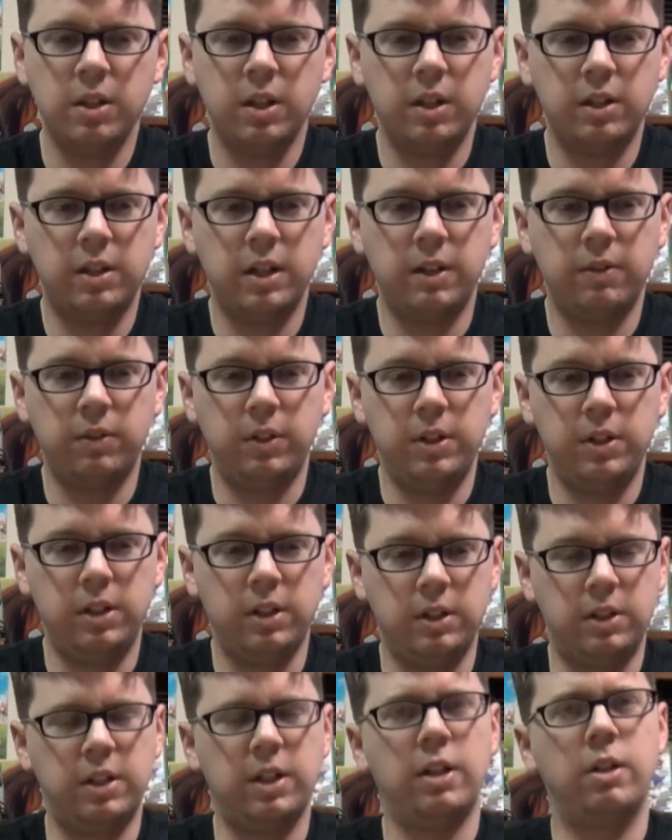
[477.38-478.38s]
Definitely you
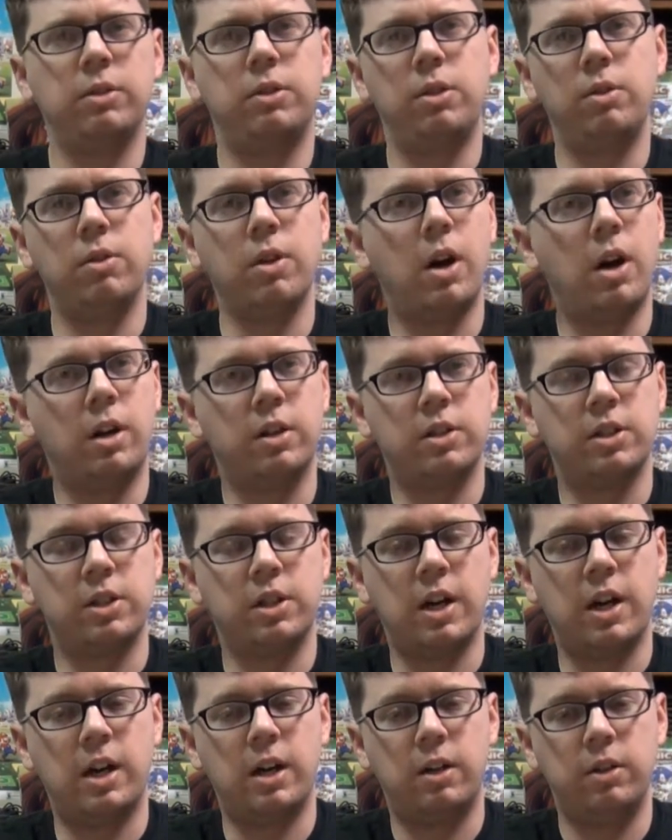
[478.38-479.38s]
can tell too, the art
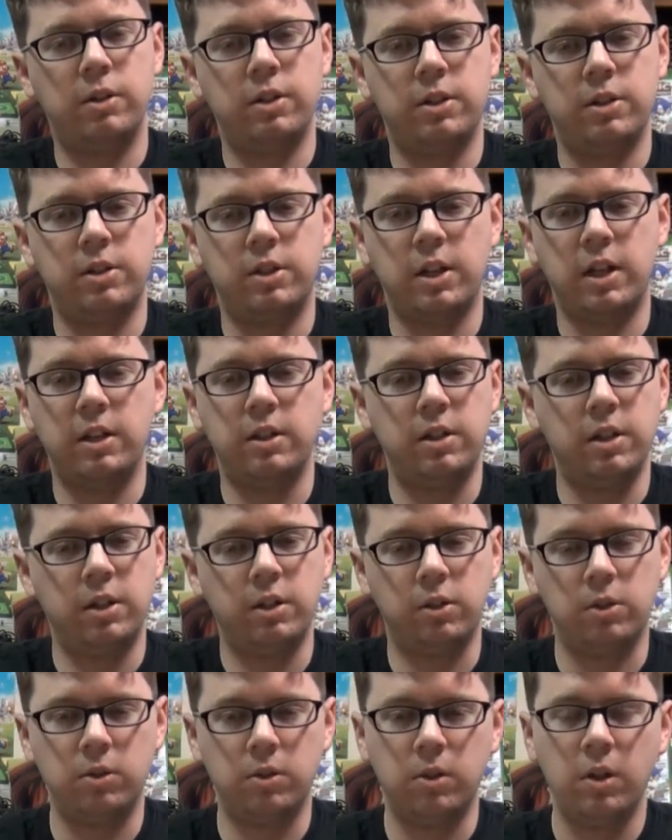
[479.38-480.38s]
style is
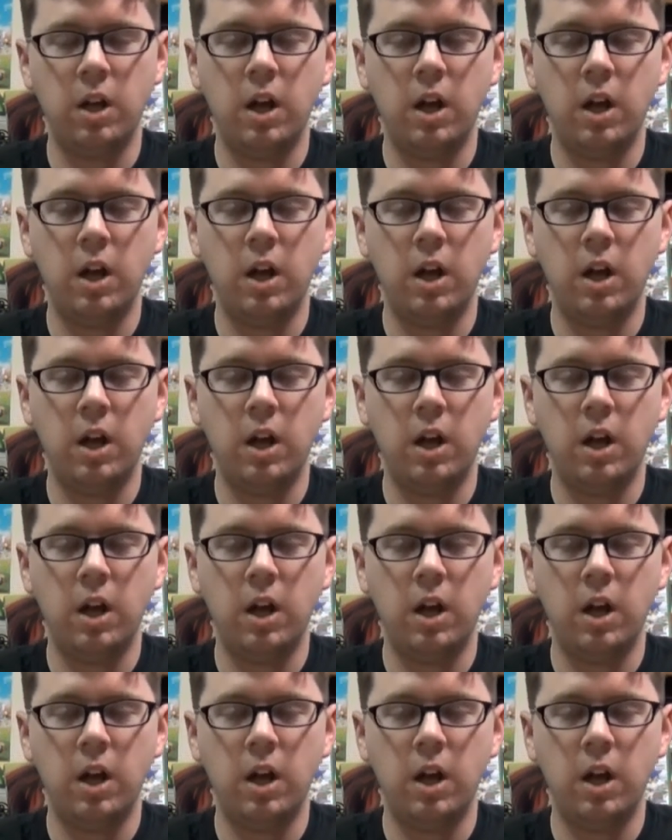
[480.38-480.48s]
identical.